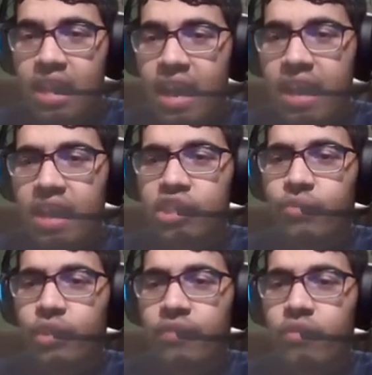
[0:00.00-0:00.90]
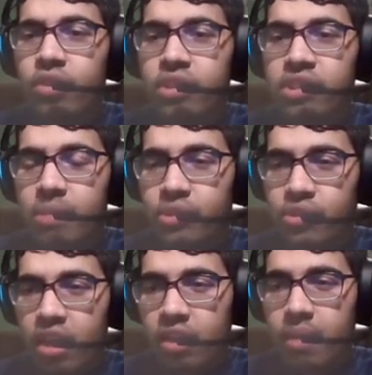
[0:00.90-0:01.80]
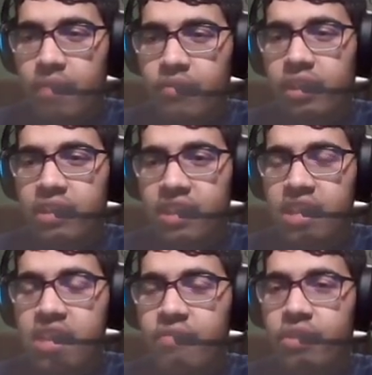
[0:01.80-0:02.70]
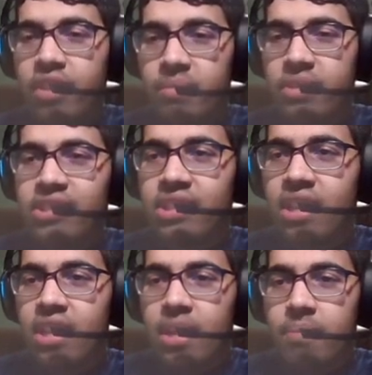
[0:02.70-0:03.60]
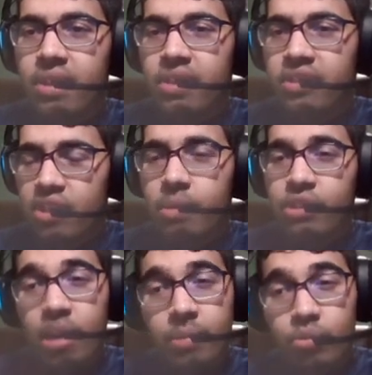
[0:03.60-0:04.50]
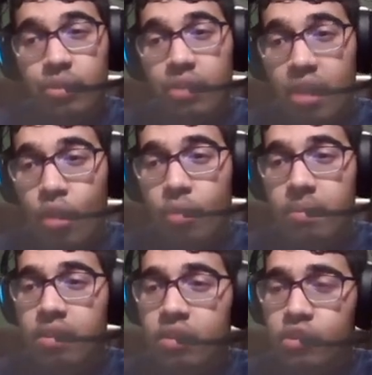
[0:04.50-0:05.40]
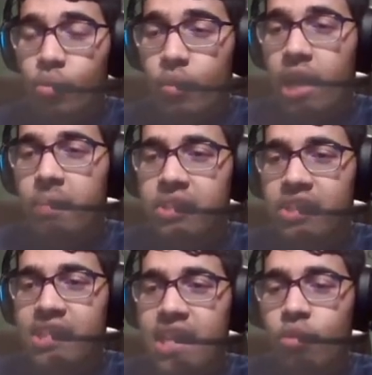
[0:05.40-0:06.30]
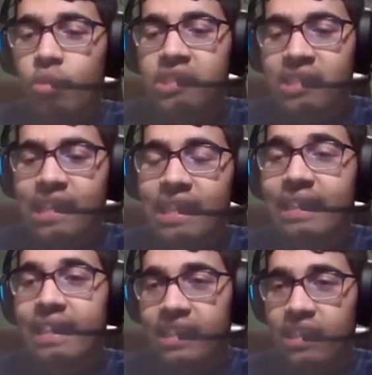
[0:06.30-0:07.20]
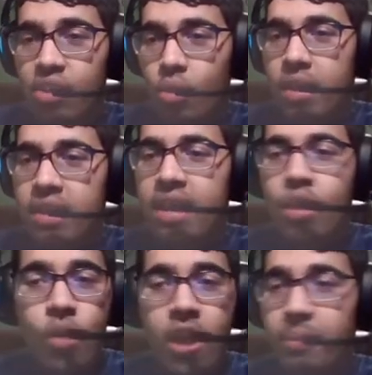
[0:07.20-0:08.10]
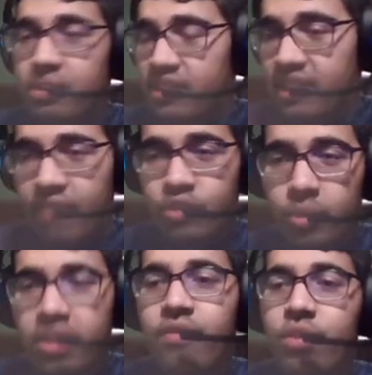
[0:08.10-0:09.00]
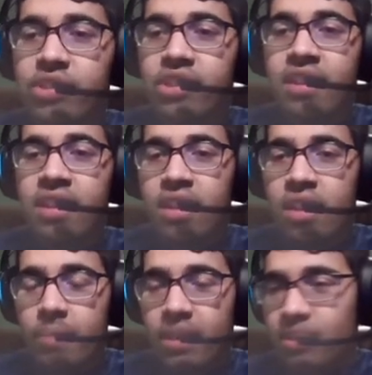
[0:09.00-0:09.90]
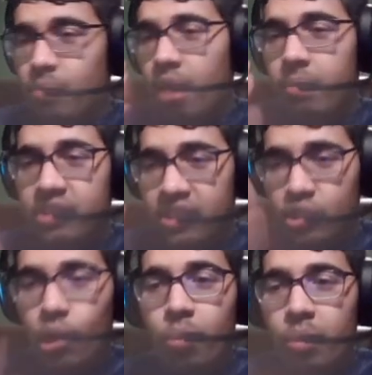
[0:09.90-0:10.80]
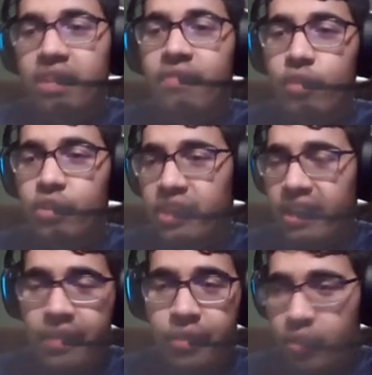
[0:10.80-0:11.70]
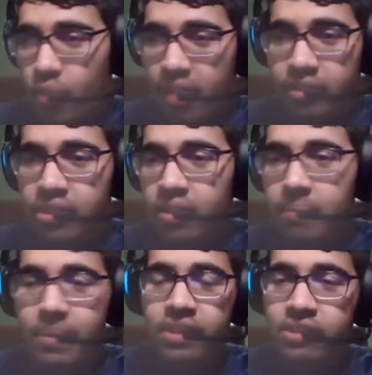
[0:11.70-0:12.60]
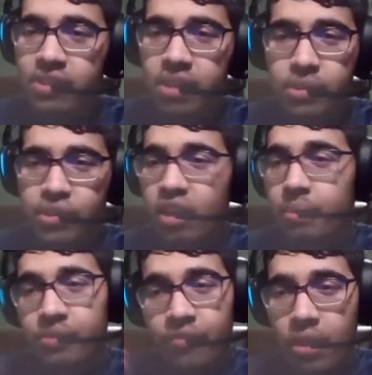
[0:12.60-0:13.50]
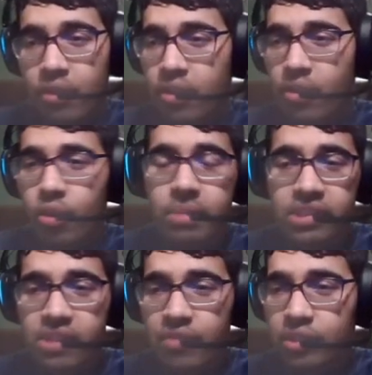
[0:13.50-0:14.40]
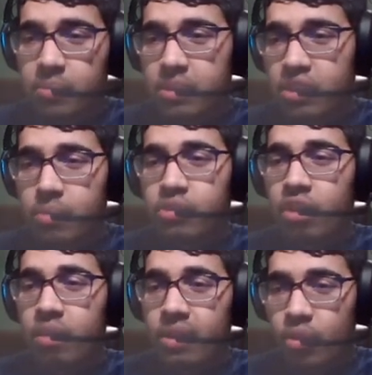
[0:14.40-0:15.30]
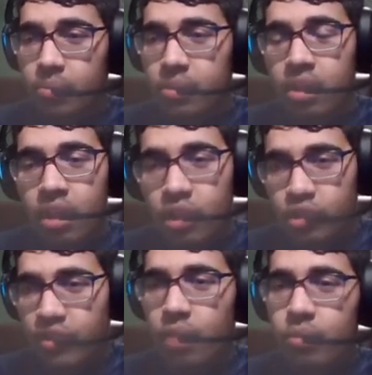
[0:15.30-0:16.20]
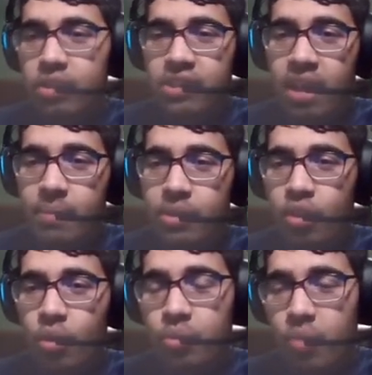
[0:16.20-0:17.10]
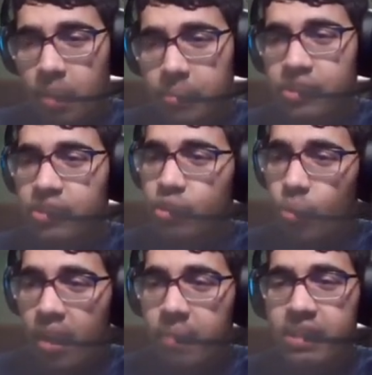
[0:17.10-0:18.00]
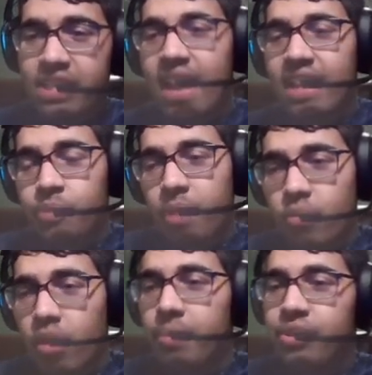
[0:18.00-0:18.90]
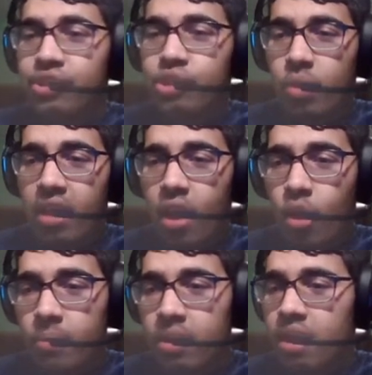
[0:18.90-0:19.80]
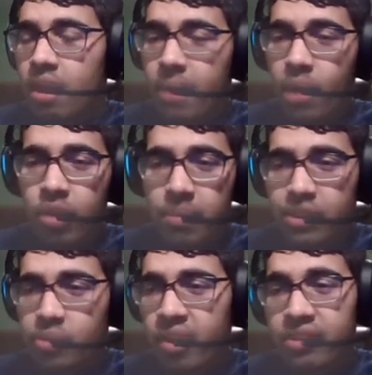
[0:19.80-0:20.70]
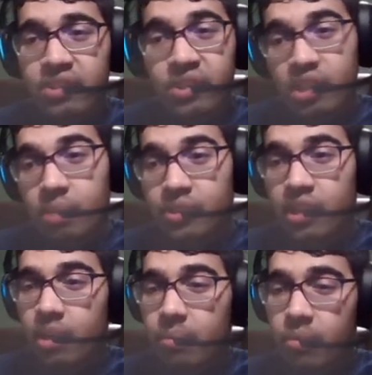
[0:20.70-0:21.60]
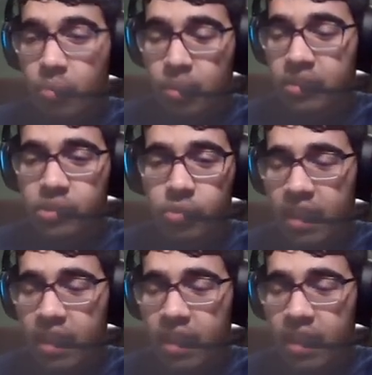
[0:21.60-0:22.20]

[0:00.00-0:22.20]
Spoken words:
And I just feel like for Dinamo Zagreb, I feel like the key for them is to, because Dinamo Zagreb is really good at home. So Real Betis can't go into the second leg needing a win. Real Betis have to win the first leg. Because if Real Betis don't win the first leg, I think they're out. Because Dinamo Zagreb is very good at home. It's difficult to beat Dinamo Zagreb at home. So for that reason, I'm going to go with Real Betis to win because I expect Real Betis to win at home. But I wouldn't be surprised to see Dinamo Zagreb win this one.